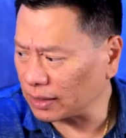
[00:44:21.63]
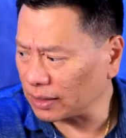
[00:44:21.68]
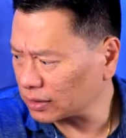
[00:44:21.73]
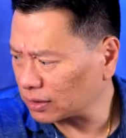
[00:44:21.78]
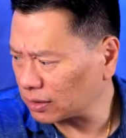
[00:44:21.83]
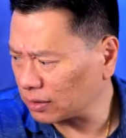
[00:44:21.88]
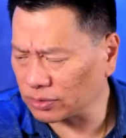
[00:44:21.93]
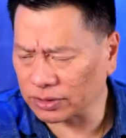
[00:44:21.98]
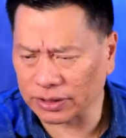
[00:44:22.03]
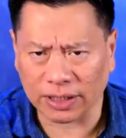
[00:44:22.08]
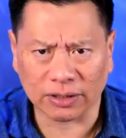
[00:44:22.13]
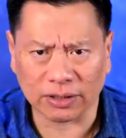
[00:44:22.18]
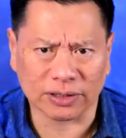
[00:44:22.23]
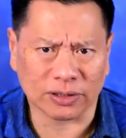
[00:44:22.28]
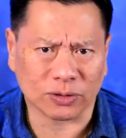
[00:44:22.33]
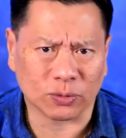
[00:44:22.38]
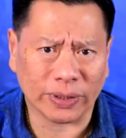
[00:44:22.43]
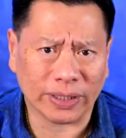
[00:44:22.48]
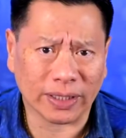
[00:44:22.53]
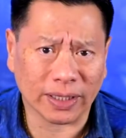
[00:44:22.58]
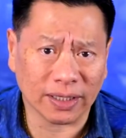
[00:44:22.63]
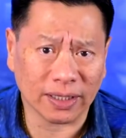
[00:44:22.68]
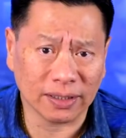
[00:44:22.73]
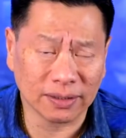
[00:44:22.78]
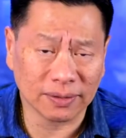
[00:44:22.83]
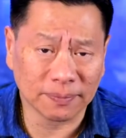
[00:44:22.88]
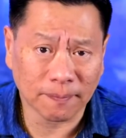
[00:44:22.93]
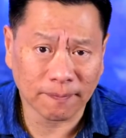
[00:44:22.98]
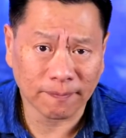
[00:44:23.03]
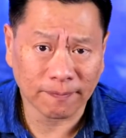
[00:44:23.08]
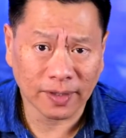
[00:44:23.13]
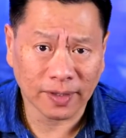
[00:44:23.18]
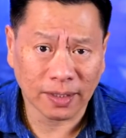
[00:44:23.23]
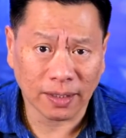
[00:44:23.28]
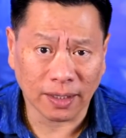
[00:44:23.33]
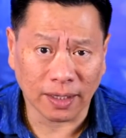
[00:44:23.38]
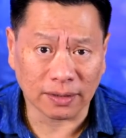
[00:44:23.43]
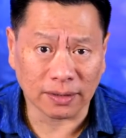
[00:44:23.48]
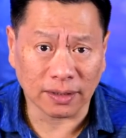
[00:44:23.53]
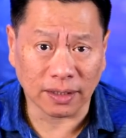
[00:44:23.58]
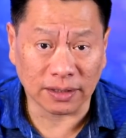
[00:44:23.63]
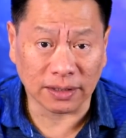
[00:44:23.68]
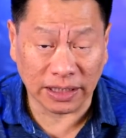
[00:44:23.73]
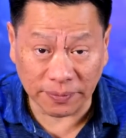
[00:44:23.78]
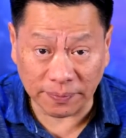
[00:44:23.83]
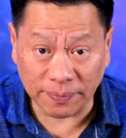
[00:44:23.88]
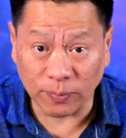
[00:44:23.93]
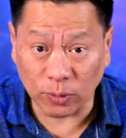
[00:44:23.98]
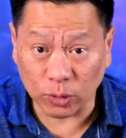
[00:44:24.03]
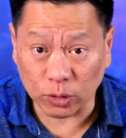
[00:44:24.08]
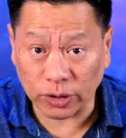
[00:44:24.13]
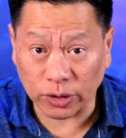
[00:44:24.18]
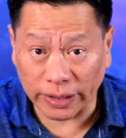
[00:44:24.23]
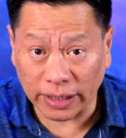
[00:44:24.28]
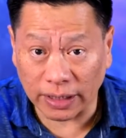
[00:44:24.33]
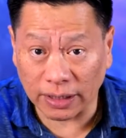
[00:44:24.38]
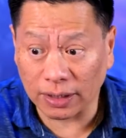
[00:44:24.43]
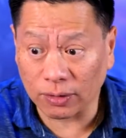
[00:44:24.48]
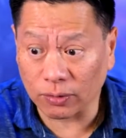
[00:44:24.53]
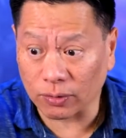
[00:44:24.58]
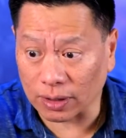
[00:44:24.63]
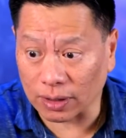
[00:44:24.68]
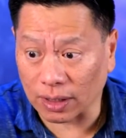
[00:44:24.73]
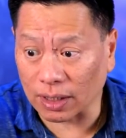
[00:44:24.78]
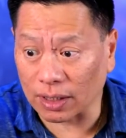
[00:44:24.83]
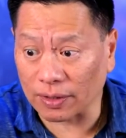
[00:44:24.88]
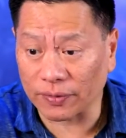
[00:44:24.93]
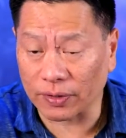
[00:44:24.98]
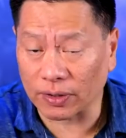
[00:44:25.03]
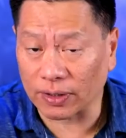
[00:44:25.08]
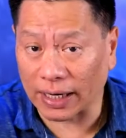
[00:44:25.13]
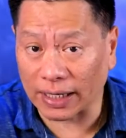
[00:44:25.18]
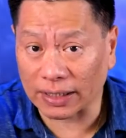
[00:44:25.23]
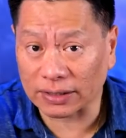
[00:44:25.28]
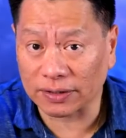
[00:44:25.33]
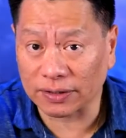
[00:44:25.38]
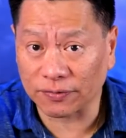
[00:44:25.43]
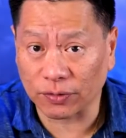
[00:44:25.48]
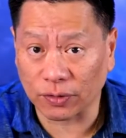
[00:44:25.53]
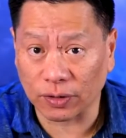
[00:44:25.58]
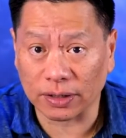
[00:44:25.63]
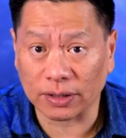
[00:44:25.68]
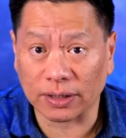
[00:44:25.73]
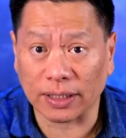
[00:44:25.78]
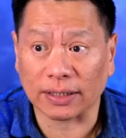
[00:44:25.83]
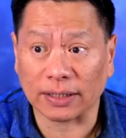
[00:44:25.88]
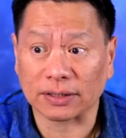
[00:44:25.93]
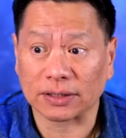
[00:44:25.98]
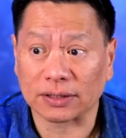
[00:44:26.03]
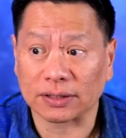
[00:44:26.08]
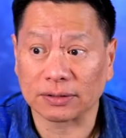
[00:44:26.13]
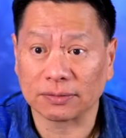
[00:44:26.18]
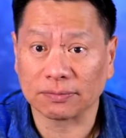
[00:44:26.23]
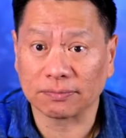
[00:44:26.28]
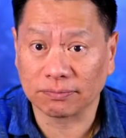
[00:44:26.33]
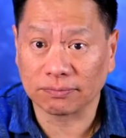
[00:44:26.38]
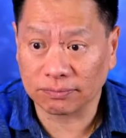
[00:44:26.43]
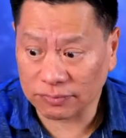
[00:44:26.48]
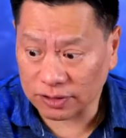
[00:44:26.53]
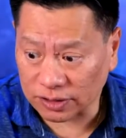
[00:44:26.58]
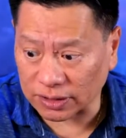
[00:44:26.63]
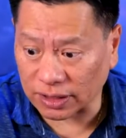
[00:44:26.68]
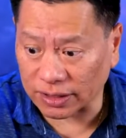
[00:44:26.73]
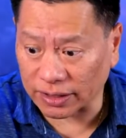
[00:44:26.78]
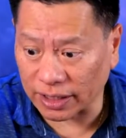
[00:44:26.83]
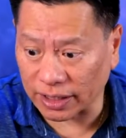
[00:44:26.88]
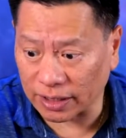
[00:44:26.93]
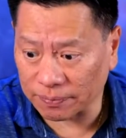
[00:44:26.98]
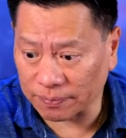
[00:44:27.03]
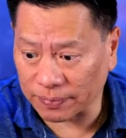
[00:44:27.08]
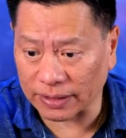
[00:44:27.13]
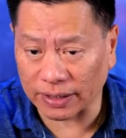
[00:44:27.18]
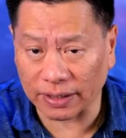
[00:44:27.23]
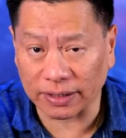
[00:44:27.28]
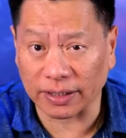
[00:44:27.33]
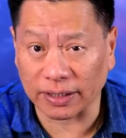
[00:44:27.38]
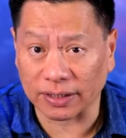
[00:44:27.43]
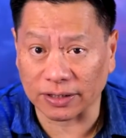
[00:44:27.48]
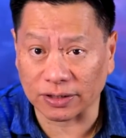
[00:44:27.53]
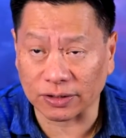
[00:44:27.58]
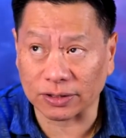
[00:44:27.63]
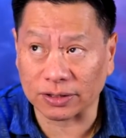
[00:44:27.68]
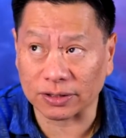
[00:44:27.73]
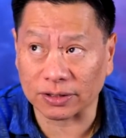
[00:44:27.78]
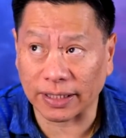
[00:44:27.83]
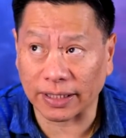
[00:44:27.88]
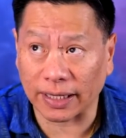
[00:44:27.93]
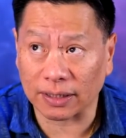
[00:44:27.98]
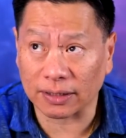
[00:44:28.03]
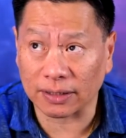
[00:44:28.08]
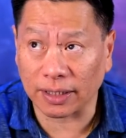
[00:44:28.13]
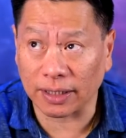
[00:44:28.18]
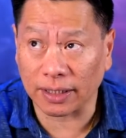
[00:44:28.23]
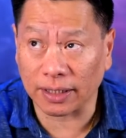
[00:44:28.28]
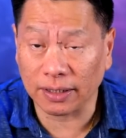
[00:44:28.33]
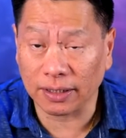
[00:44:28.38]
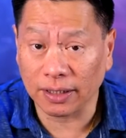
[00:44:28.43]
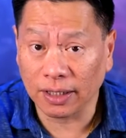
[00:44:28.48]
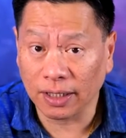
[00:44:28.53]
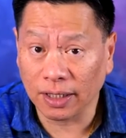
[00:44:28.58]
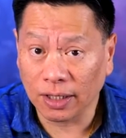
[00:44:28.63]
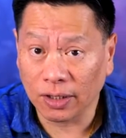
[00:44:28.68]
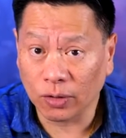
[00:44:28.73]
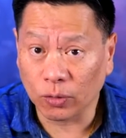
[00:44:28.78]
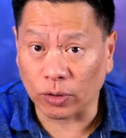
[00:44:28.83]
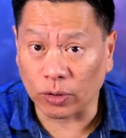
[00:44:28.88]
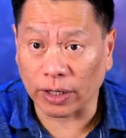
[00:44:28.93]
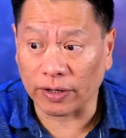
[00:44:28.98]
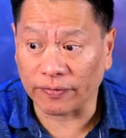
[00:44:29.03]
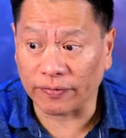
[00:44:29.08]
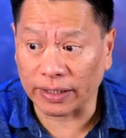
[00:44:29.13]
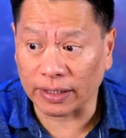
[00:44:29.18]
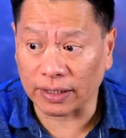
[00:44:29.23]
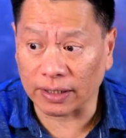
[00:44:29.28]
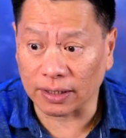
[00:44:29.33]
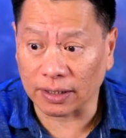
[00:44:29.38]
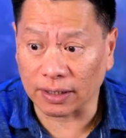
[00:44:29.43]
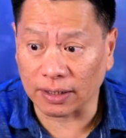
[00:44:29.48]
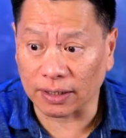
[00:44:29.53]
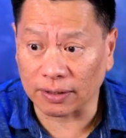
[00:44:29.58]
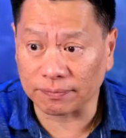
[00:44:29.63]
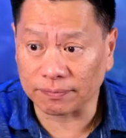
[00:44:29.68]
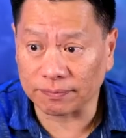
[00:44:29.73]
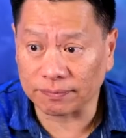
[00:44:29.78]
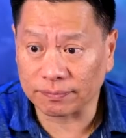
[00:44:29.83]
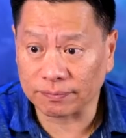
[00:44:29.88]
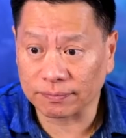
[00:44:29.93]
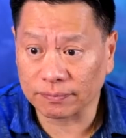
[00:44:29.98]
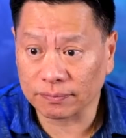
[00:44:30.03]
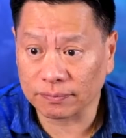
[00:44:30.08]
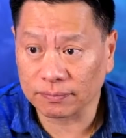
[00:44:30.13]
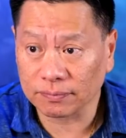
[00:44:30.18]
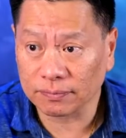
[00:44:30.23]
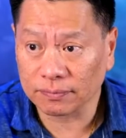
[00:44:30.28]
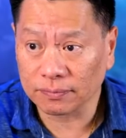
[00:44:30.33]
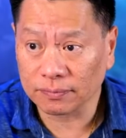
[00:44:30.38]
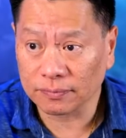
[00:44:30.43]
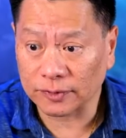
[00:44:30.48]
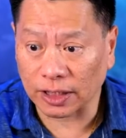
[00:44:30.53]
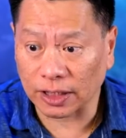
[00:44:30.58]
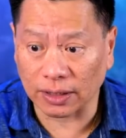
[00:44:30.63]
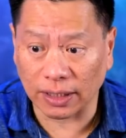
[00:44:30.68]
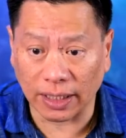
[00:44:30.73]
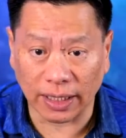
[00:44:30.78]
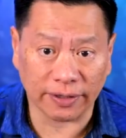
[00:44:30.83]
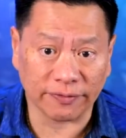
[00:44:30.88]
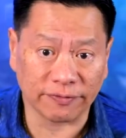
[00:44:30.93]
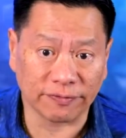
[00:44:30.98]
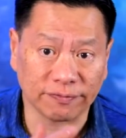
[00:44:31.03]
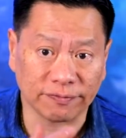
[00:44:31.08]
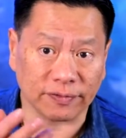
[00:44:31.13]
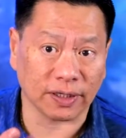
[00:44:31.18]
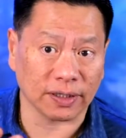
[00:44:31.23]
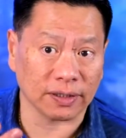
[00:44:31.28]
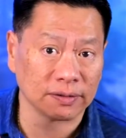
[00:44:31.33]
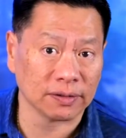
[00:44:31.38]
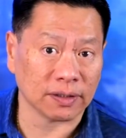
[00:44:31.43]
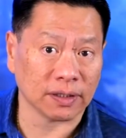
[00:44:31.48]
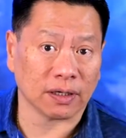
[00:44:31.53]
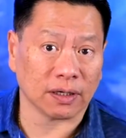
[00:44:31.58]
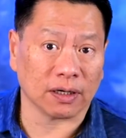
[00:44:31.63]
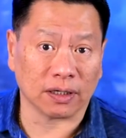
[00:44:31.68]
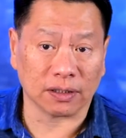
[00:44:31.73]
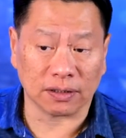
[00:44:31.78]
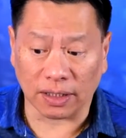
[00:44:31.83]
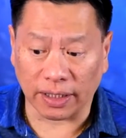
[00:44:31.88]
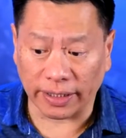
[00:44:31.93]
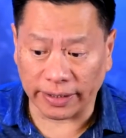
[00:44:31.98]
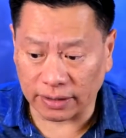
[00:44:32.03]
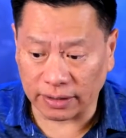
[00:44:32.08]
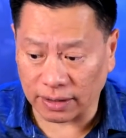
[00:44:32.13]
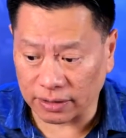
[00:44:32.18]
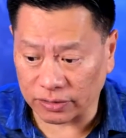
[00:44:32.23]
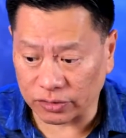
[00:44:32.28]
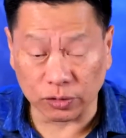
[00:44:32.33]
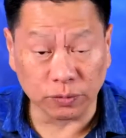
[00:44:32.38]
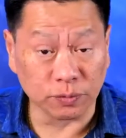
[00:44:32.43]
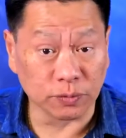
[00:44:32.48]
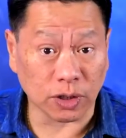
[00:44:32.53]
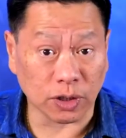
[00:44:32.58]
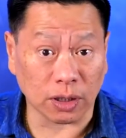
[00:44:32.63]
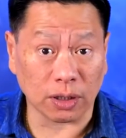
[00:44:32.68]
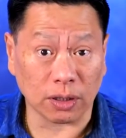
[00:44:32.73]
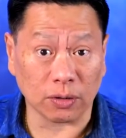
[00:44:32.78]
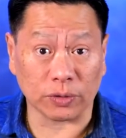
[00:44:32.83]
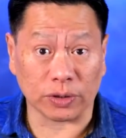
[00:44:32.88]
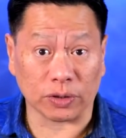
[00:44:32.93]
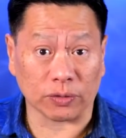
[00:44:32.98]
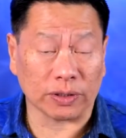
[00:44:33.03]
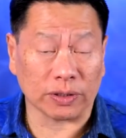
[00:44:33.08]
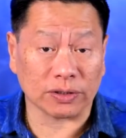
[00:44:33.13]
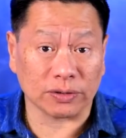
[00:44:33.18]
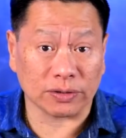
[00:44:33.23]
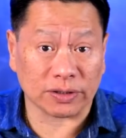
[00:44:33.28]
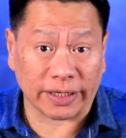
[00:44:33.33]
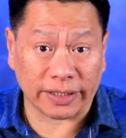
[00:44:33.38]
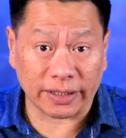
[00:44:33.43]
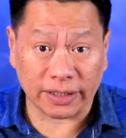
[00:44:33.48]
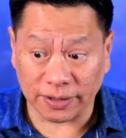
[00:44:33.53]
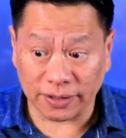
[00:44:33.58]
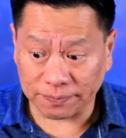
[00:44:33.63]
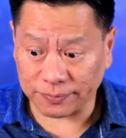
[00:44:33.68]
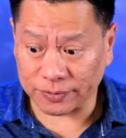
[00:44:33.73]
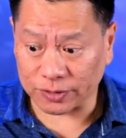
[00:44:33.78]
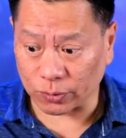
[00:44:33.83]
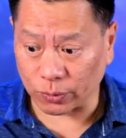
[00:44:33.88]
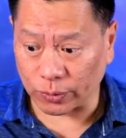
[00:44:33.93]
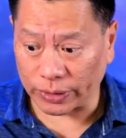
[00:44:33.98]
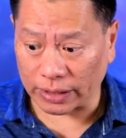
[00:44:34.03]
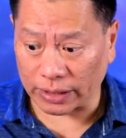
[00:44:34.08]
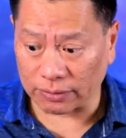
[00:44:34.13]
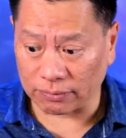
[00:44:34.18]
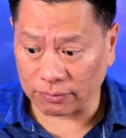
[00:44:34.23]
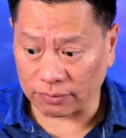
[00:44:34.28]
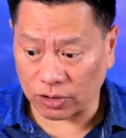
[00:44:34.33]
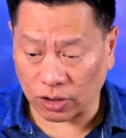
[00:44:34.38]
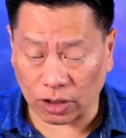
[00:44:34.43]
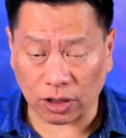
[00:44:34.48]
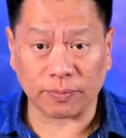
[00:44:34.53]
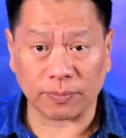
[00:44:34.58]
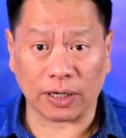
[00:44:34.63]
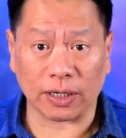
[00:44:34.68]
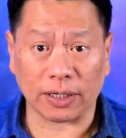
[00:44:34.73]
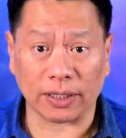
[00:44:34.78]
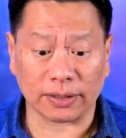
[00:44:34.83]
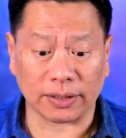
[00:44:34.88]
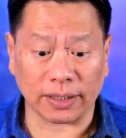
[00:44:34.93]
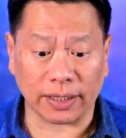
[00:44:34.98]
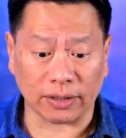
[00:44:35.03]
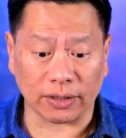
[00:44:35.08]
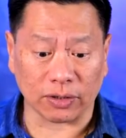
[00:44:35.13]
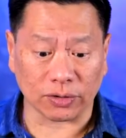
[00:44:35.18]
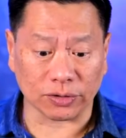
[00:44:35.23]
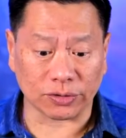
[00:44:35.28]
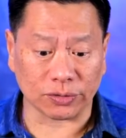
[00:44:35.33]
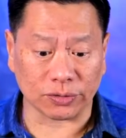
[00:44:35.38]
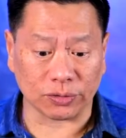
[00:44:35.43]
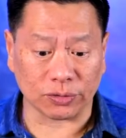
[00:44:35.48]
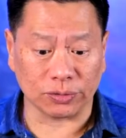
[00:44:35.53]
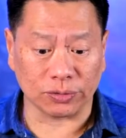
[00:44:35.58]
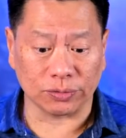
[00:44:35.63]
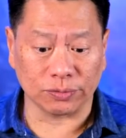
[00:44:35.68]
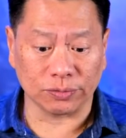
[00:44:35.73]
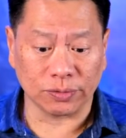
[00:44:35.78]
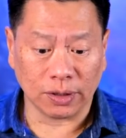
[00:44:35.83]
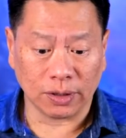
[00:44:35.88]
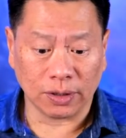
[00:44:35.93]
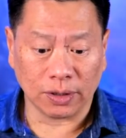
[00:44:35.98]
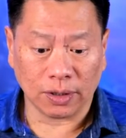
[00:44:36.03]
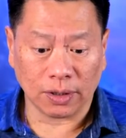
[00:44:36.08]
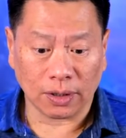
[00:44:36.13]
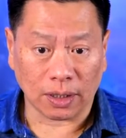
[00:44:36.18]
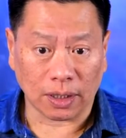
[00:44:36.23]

I think it's closing out this weekend. And the Deep Emotional Healing, where a lot of you are asking for it, that's starting up. And I think this Saturday, we're having a live online Zoom call with the ones who signed up, so we can talk about it and also do,